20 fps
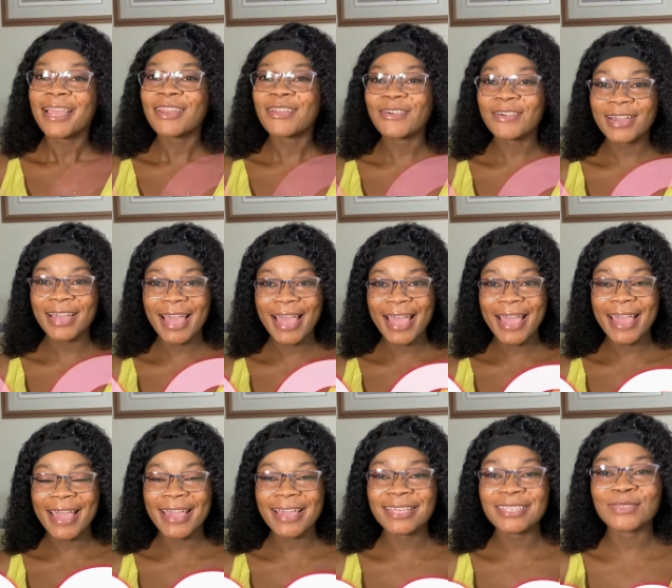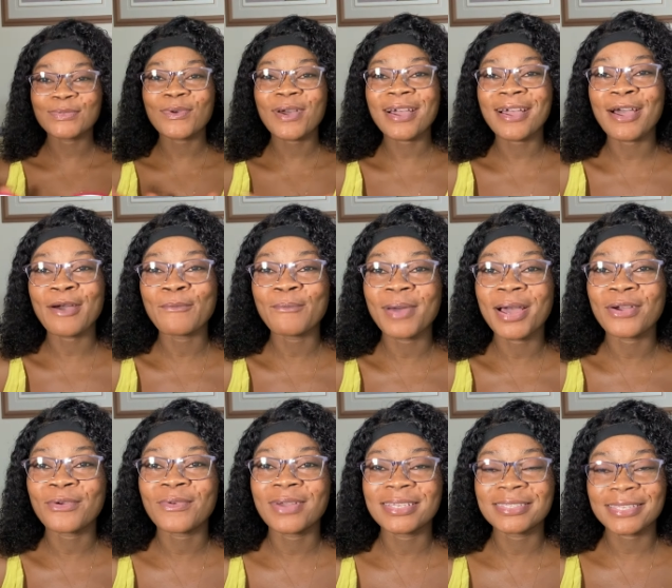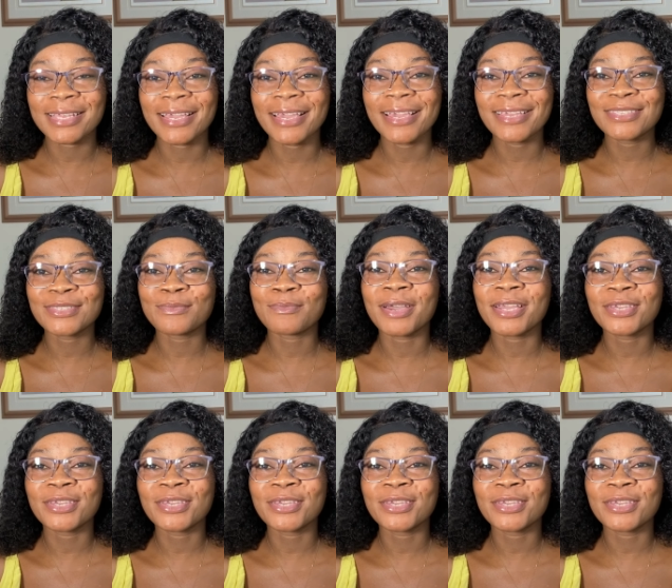Hello guys, welcome back once again to